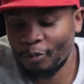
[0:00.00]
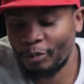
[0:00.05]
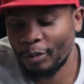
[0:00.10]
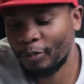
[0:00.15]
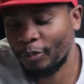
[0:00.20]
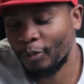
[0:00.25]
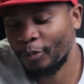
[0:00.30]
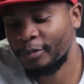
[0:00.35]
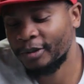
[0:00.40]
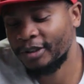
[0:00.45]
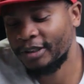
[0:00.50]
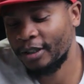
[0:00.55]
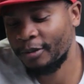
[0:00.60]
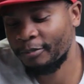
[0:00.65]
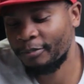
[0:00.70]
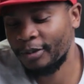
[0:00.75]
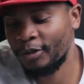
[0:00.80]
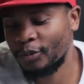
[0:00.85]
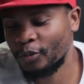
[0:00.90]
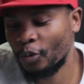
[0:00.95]
people will be
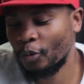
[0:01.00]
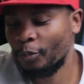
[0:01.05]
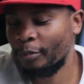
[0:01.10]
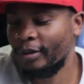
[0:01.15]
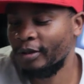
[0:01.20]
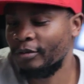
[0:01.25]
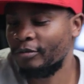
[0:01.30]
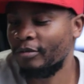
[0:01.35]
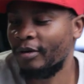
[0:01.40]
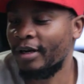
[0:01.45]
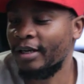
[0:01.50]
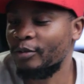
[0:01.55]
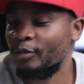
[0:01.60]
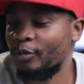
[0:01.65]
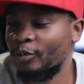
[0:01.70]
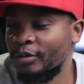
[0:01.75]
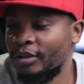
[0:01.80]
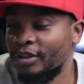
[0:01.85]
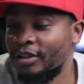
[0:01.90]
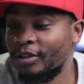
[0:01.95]
saying, please go back to high
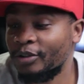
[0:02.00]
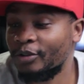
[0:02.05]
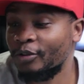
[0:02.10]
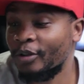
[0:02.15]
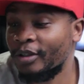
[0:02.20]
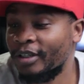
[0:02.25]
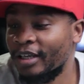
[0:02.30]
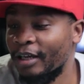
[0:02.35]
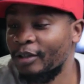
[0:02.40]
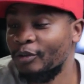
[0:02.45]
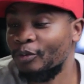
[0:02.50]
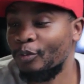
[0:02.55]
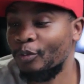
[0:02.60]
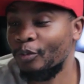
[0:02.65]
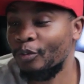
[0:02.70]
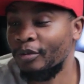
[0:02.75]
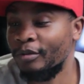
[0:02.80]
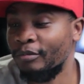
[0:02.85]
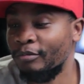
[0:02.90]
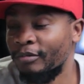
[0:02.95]
school. This is not high
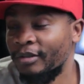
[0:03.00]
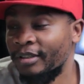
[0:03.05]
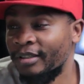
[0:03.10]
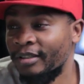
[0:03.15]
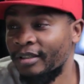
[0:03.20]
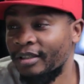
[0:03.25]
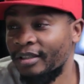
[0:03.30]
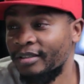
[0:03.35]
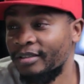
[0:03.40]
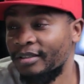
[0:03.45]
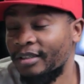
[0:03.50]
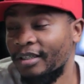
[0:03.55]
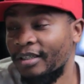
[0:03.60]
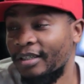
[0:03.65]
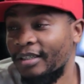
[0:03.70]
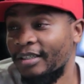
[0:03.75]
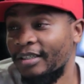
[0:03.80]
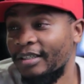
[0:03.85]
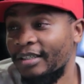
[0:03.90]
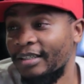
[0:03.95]
school English.
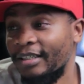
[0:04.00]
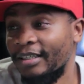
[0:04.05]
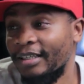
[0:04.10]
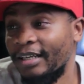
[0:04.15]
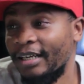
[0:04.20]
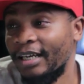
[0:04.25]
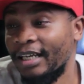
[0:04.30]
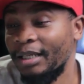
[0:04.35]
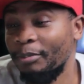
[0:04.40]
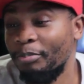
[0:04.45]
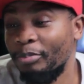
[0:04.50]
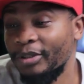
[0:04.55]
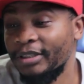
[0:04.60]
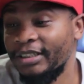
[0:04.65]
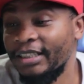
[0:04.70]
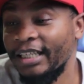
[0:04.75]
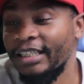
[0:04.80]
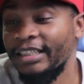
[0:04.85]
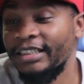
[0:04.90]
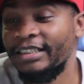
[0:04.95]

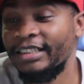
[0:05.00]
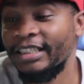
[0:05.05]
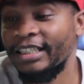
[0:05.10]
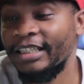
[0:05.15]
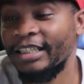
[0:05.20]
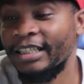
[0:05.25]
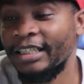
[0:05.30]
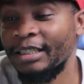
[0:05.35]
Reportage.